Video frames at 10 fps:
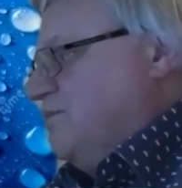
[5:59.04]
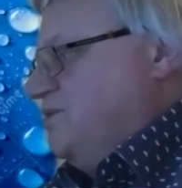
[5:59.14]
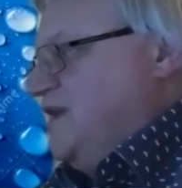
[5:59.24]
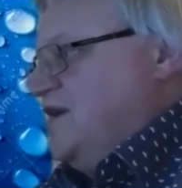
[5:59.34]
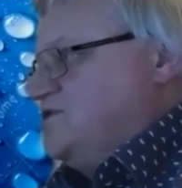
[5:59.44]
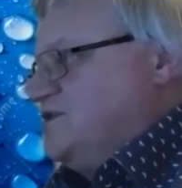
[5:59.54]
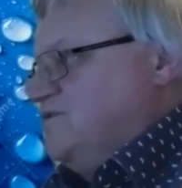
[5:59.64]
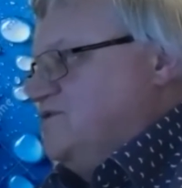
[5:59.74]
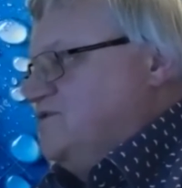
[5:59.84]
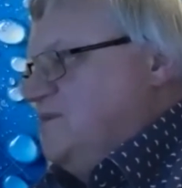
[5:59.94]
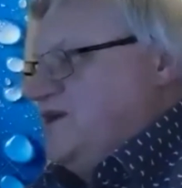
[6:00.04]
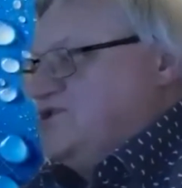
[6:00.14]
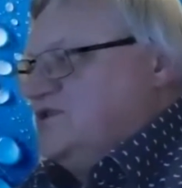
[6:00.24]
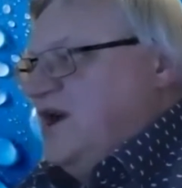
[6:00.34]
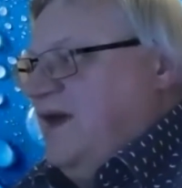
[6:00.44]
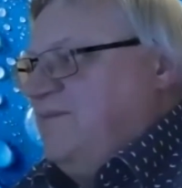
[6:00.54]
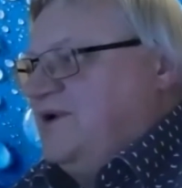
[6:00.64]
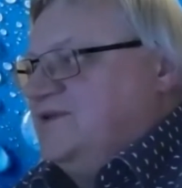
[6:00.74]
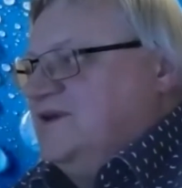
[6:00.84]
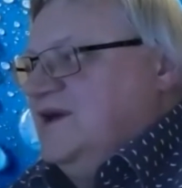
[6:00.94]
combination which I mentioned,
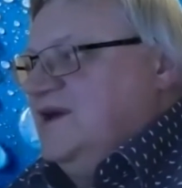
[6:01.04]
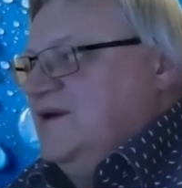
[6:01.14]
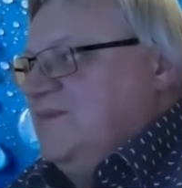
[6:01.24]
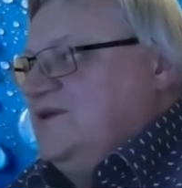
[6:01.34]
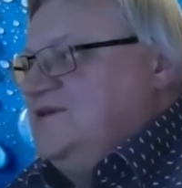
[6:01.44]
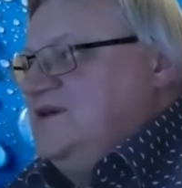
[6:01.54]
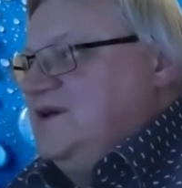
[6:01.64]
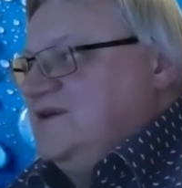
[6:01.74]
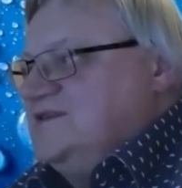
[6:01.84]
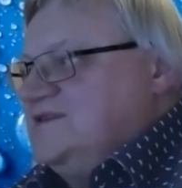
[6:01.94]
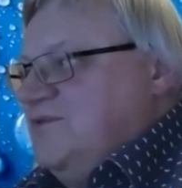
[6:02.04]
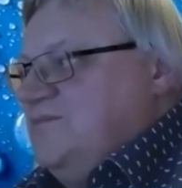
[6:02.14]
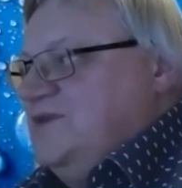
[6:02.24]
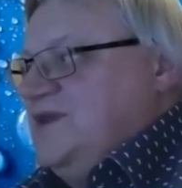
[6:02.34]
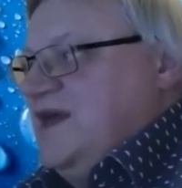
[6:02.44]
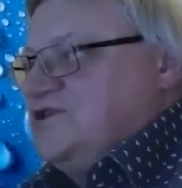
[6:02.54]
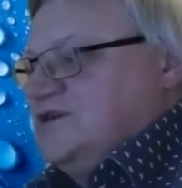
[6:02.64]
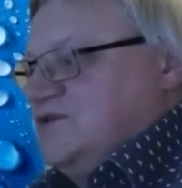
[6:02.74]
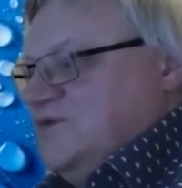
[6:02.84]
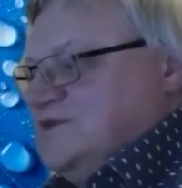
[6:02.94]
hybrid materials,
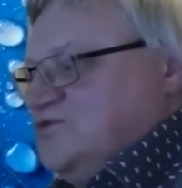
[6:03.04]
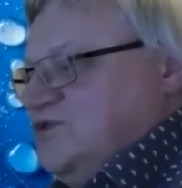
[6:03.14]
combination with